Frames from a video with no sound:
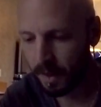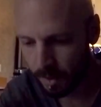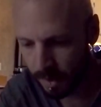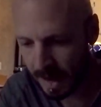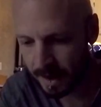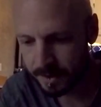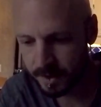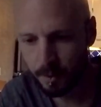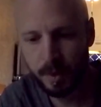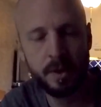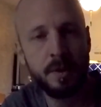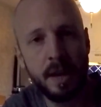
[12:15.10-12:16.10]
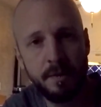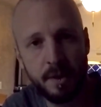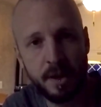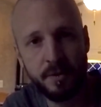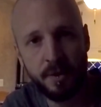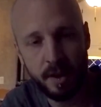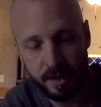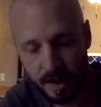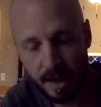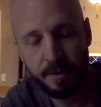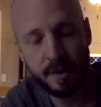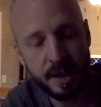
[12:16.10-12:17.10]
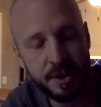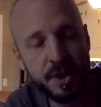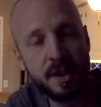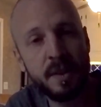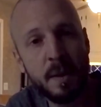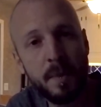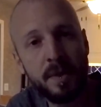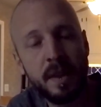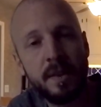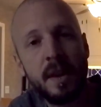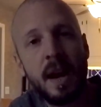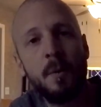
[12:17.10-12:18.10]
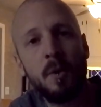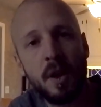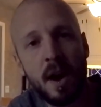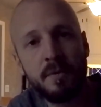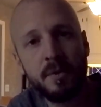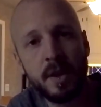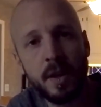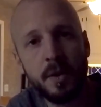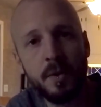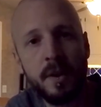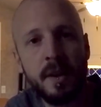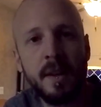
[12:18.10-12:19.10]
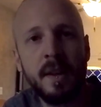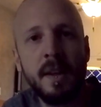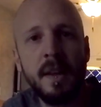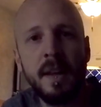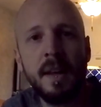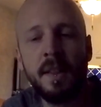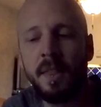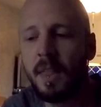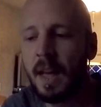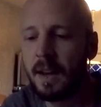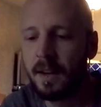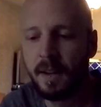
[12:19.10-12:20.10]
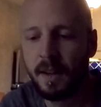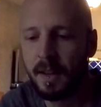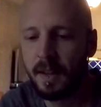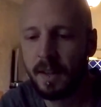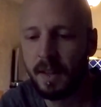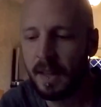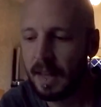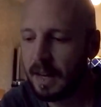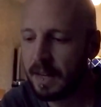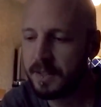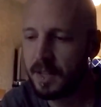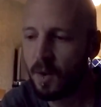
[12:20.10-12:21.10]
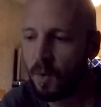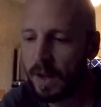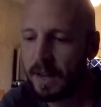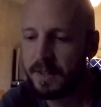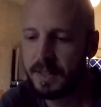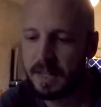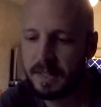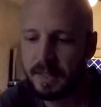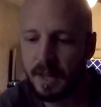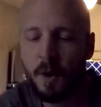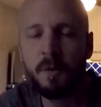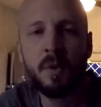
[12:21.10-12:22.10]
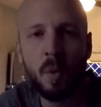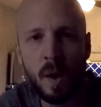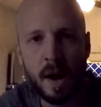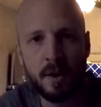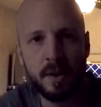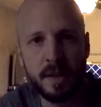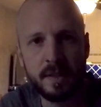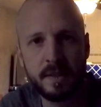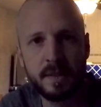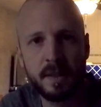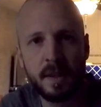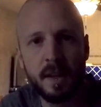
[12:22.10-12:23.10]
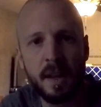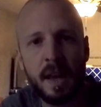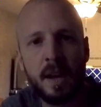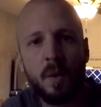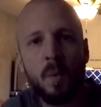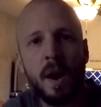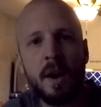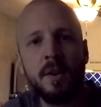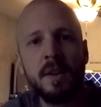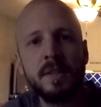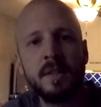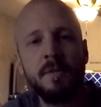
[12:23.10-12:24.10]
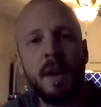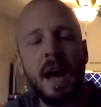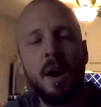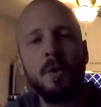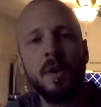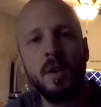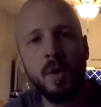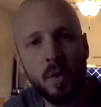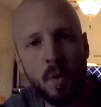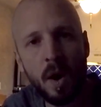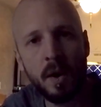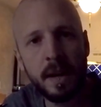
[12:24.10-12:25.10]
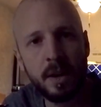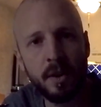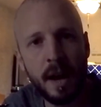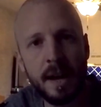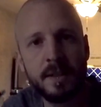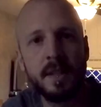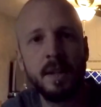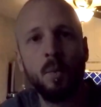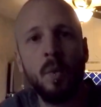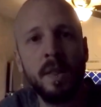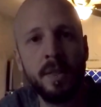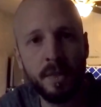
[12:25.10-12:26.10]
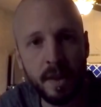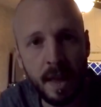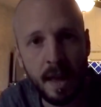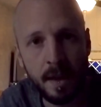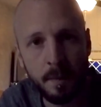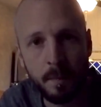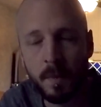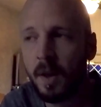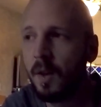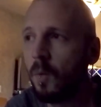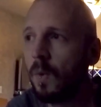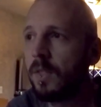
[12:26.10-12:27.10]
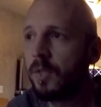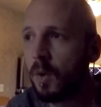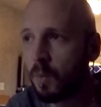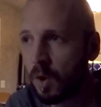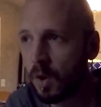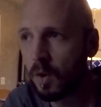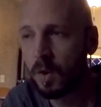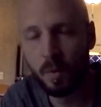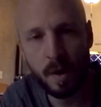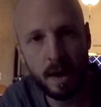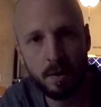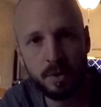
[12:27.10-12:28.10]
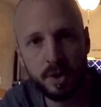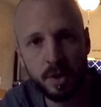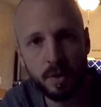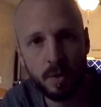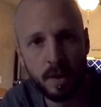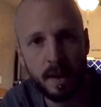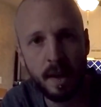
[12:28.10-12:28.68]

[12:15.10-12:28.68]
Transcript: That is the real defini- definition of empathy that I will offer you. That it is, an, it is a self-awareness. An awareness of how you are interacting with the game, with the world around you.